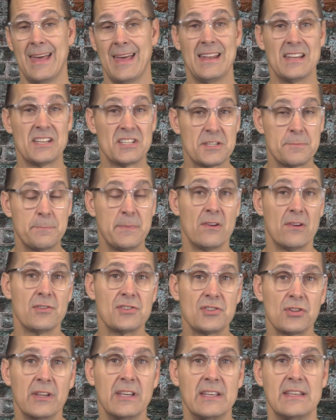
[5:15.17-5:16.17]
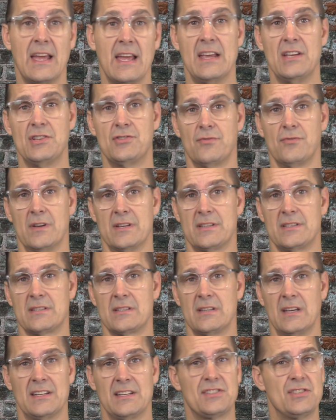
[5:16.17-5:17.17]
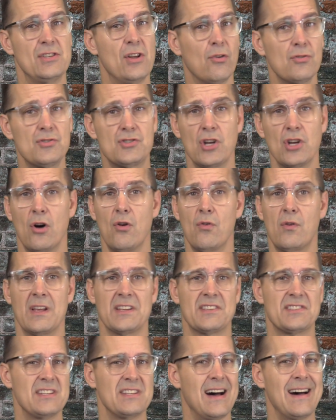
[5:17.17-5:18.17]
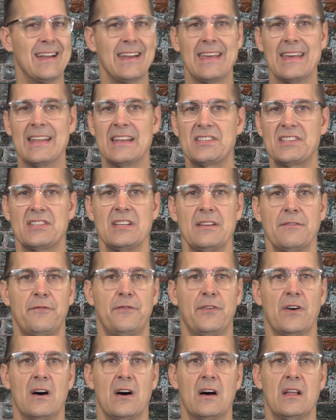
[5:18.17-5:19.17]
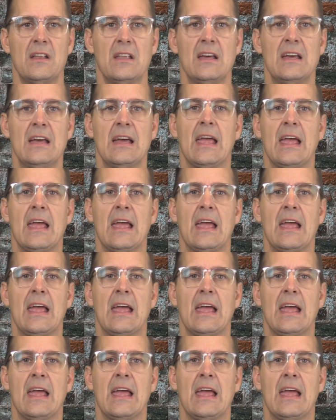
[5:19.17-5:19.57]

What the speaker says: and it's spiritually dangerous. It's no joke. It's not innocent fun.